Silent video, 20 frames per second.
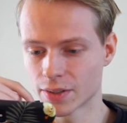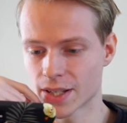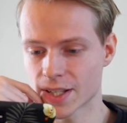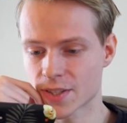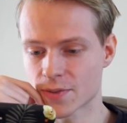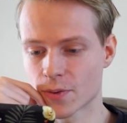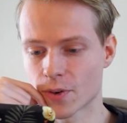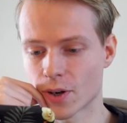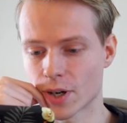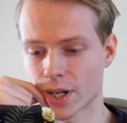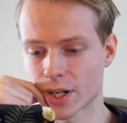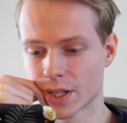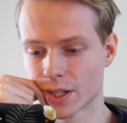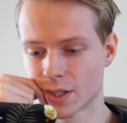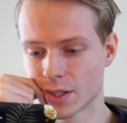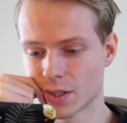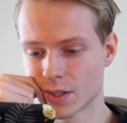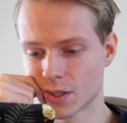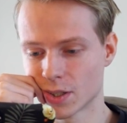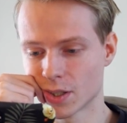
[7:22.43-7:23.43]
That's for
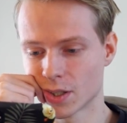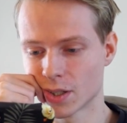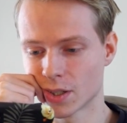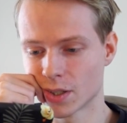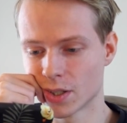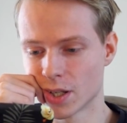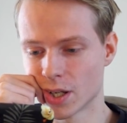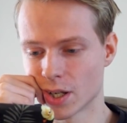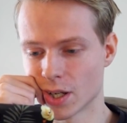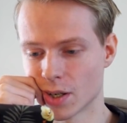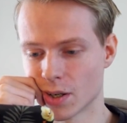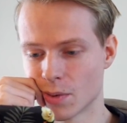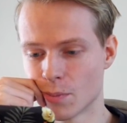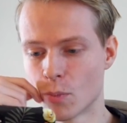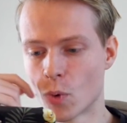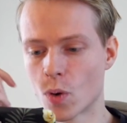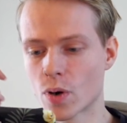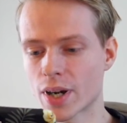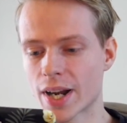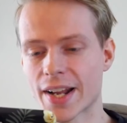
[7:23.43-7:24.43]
the
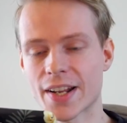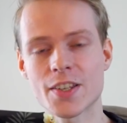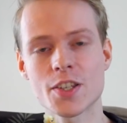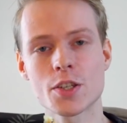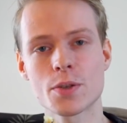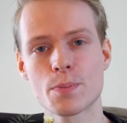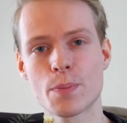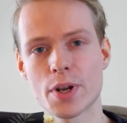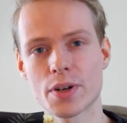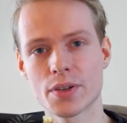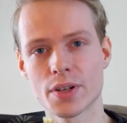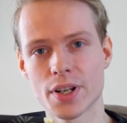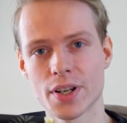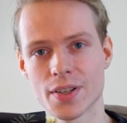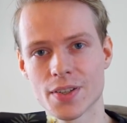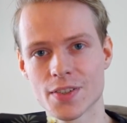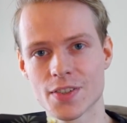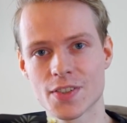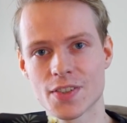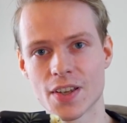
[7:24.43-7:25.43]
more
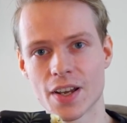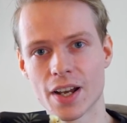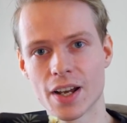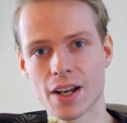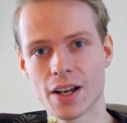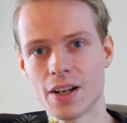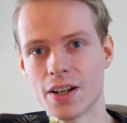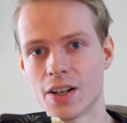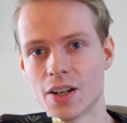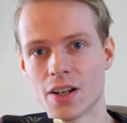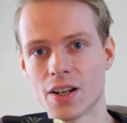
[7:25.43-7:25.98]
experienced uh,